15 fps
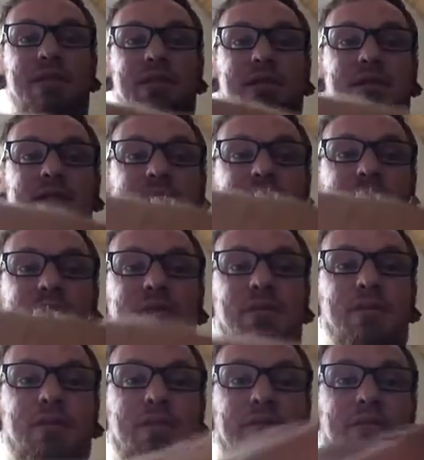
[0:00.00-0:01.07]
It's
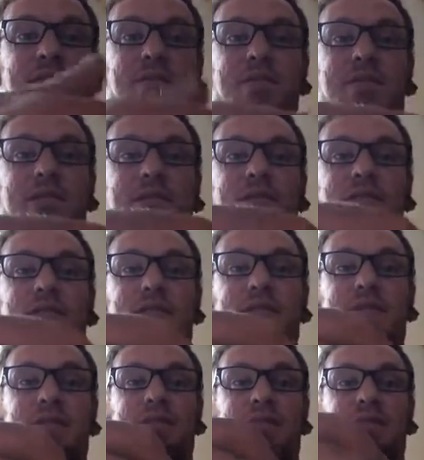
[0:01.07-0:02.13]
probably retarded
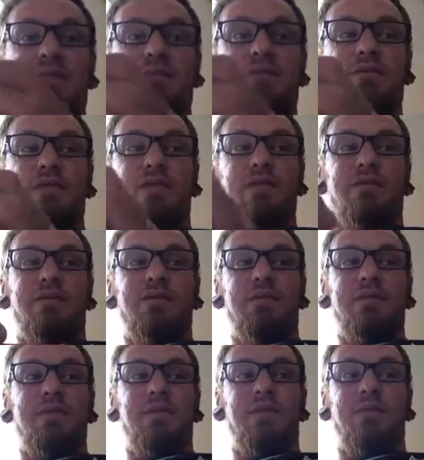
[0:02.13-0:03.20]
and everyone's gonna
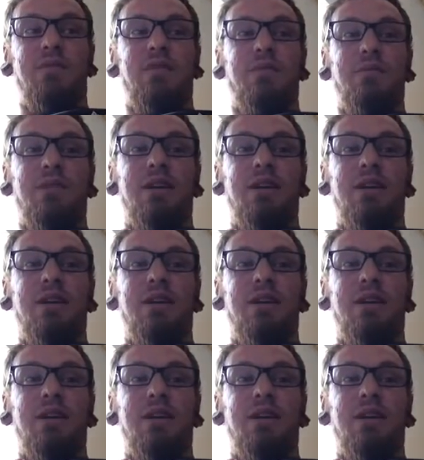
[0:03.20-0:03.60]
flame me for it.